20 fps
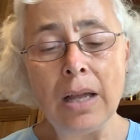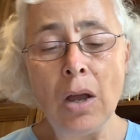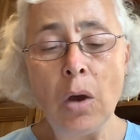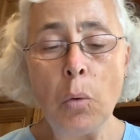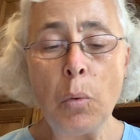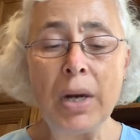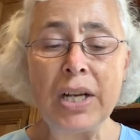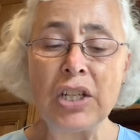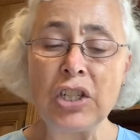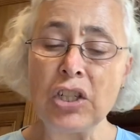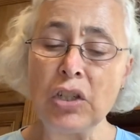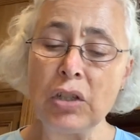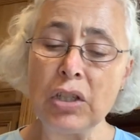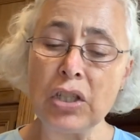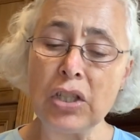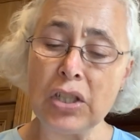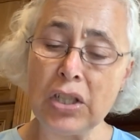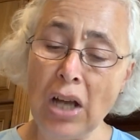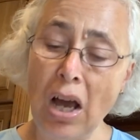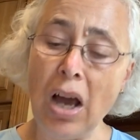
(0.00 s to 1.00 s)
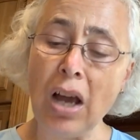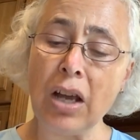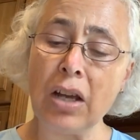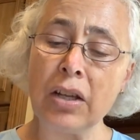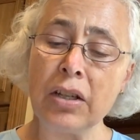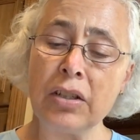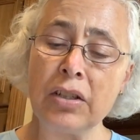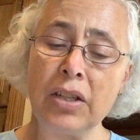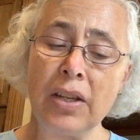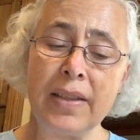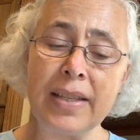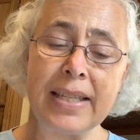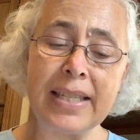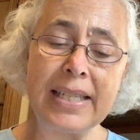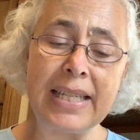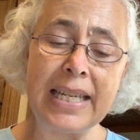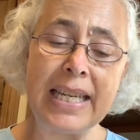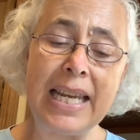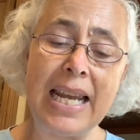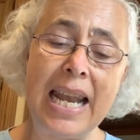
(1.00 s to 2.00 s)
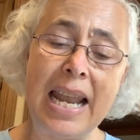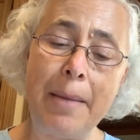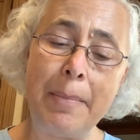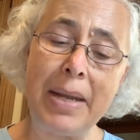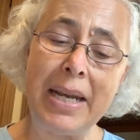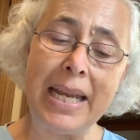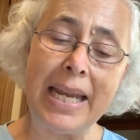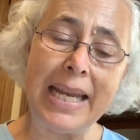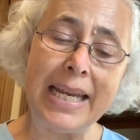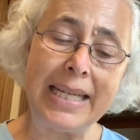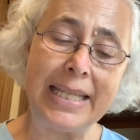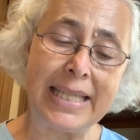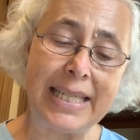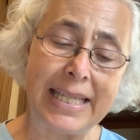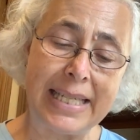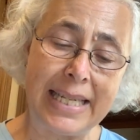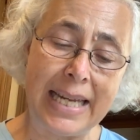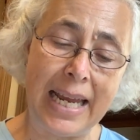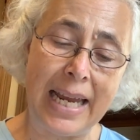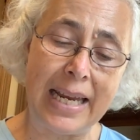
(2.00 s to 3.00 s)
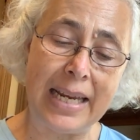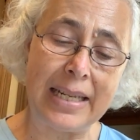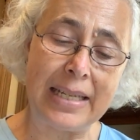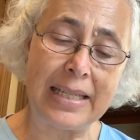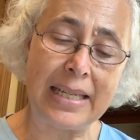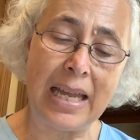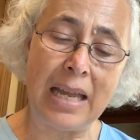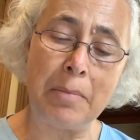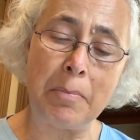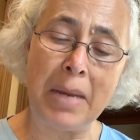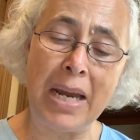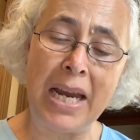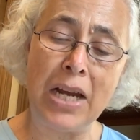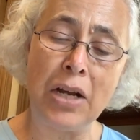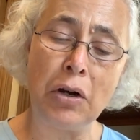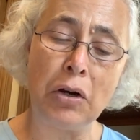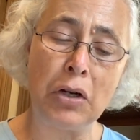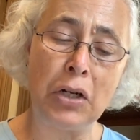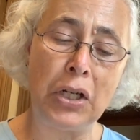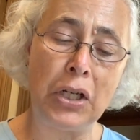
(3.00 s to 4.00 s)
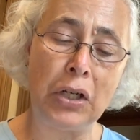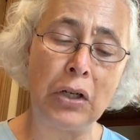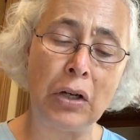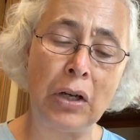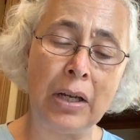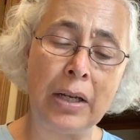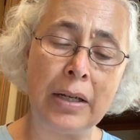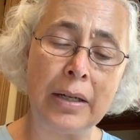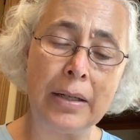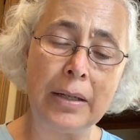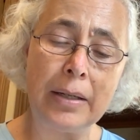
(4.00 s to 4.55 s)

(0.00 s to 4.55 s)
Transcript: which stuck to the sticky lemonade stains and made her look,